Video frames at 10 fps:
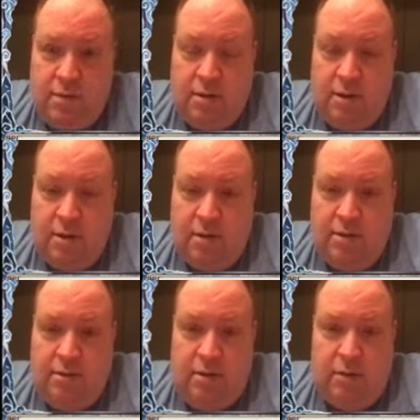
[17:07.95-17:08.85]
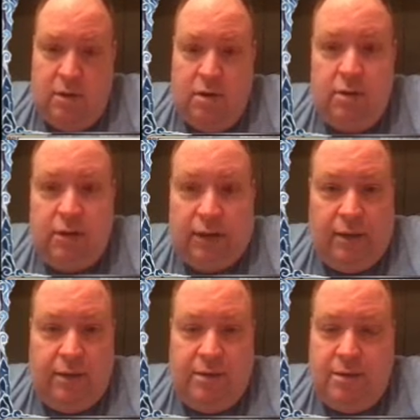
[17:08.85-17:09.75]
Now,
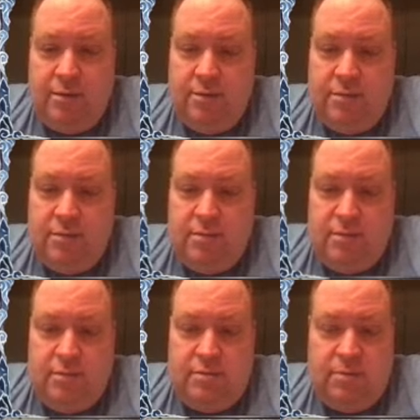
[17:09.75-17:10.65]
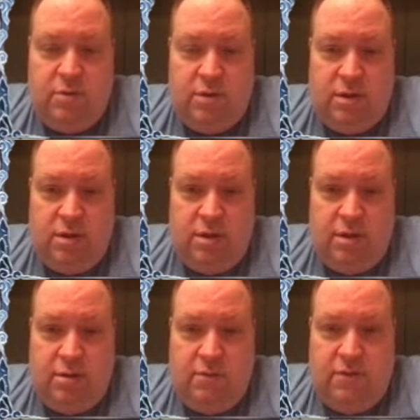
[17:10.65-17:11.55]
unlike some of the
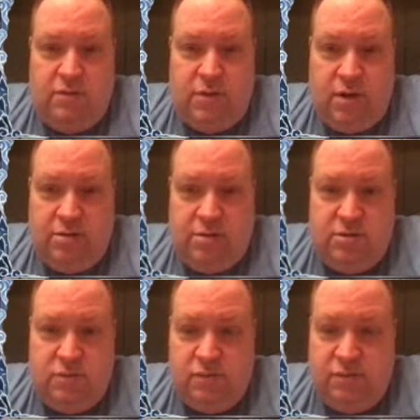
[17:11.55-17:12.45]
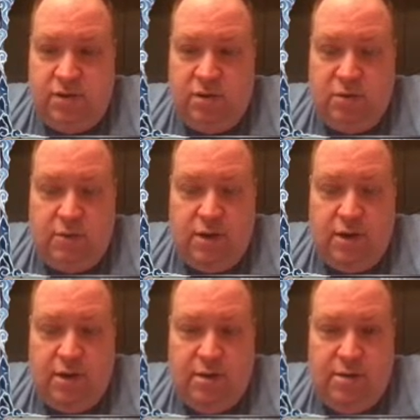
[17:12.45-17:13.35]
defense reactions we've seen
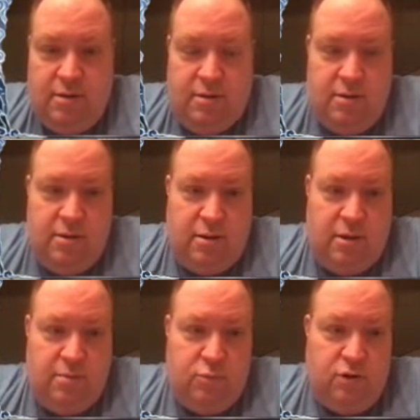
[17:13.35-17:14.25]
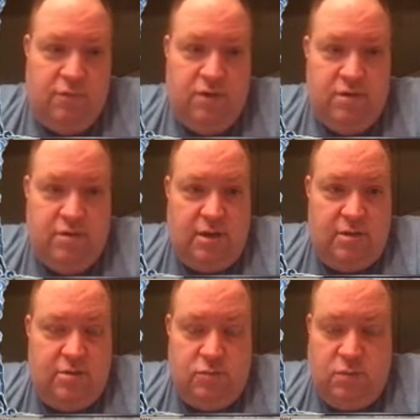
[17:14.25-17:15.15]
already in previous
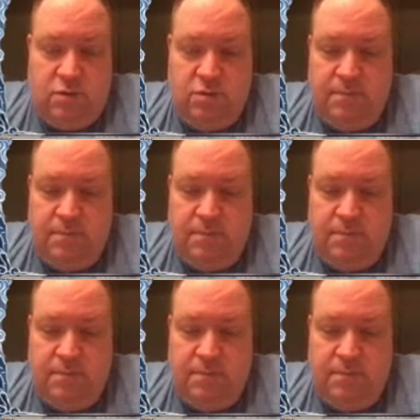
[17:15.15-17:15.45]
sets with